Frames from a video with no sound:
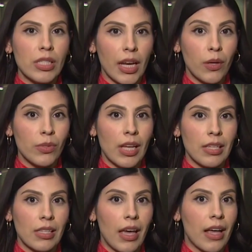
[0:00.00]
today, who
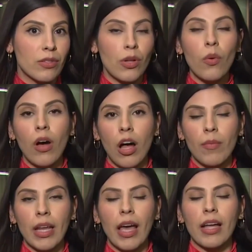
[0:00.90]
says he has no
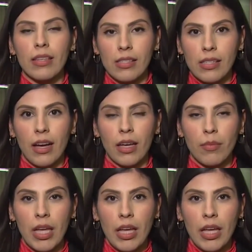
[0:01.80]
comment at this time.